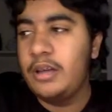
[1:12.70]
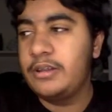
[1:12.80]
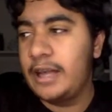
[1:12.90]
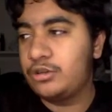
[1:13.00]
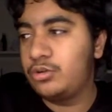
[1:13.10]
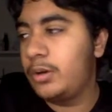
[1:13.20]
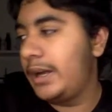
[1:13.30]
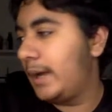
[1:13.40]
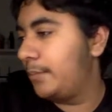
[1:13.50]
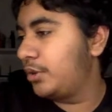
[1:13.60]
That's why
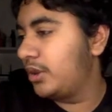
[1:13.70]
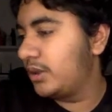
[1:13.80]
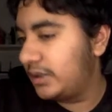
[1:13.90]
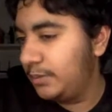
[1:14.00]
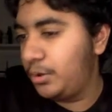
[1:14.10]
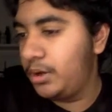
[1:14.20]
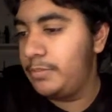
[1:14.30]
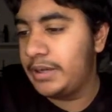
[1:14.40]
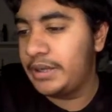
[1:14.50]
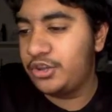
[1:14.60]
I'm gonna keep on
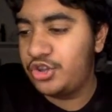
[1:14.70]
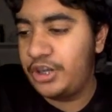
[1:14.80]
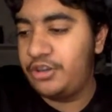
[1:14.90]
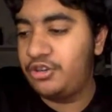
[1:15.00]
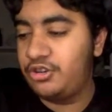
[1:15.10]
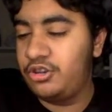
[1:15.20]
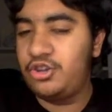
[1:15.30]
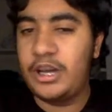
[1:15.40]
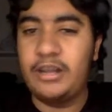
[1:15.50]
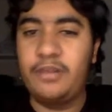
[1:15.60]
making changes to the
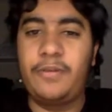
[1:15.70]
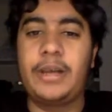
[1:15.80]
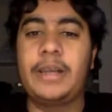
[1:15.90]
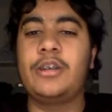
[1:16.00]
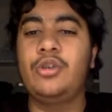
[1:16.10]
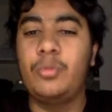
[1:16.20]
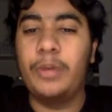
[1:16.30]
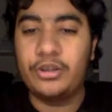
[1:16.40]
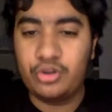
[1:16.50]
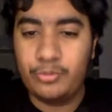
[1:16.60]
channel, finding new
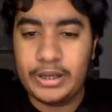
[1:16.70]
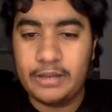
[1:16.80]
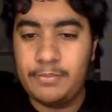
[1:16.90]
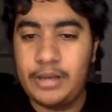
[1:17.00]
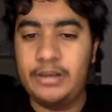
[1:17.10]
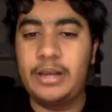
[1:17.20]
ways to make it better.